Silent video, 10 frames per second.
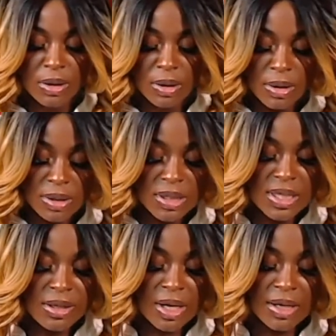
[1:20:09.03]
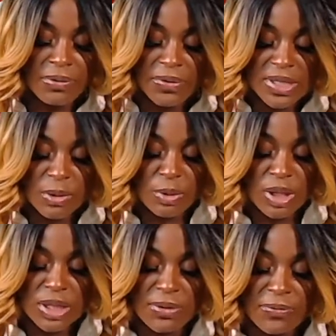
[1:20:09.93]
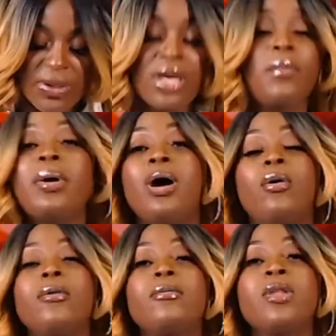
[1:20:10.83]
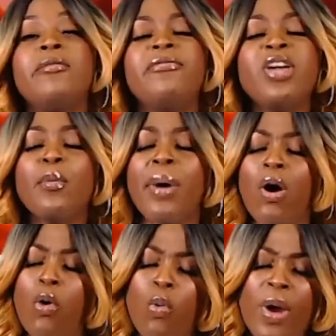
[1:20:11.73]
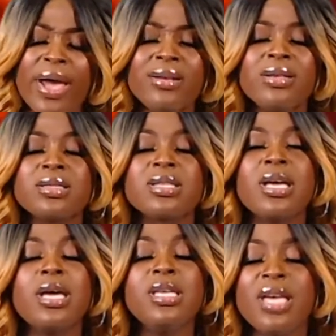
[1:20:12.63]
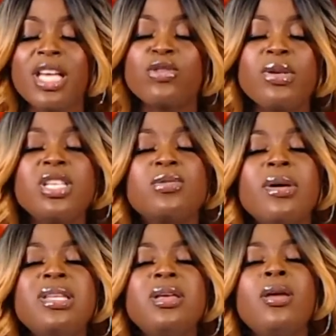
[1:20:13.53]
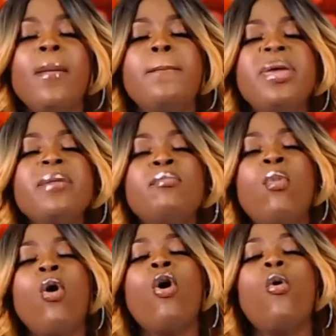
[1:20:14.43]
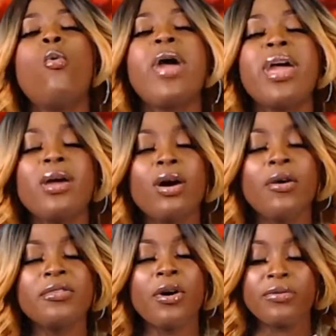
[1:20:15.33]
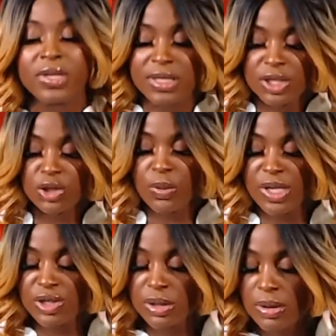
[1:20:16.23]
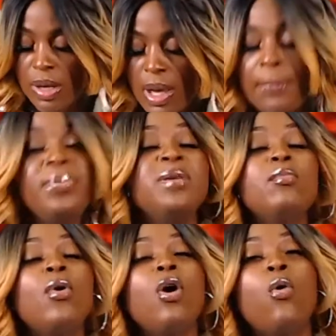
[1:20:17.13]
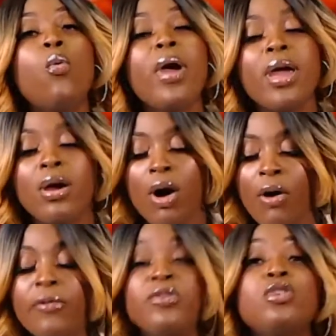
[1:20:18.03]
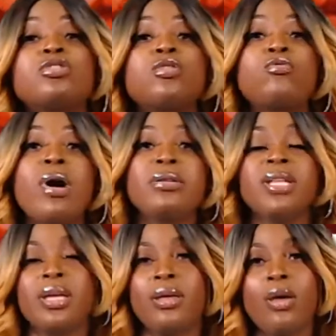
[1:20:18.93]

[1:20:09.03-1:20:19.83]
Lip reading: These are the kind of things that we need to think about. Think about awareness. Year 2020, be more aware of the situation. Be more aware of your surrounding.